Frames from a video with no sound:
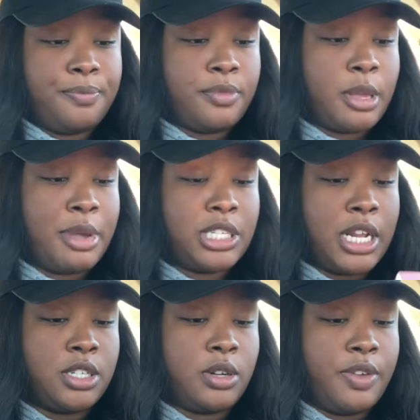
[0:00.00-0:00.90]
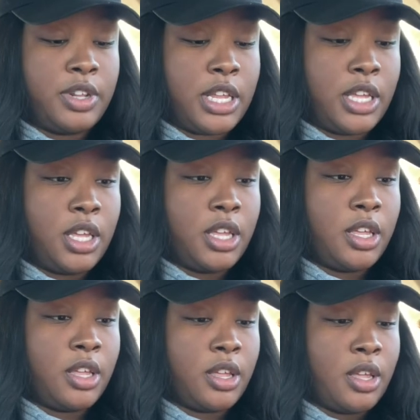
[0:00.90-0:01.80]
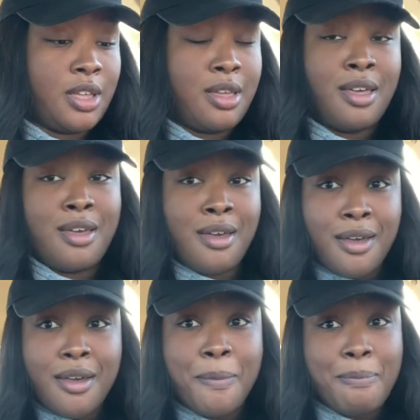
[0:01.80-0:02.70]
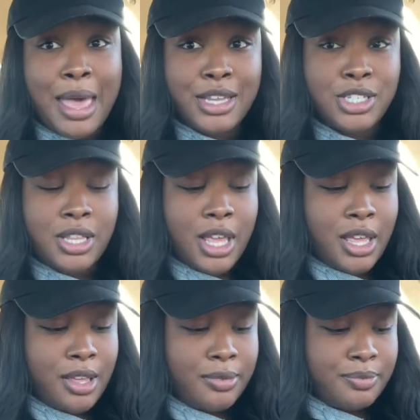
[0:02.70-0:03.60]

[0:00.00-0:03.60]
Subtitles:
Imagine I don't even like it. Imagine that.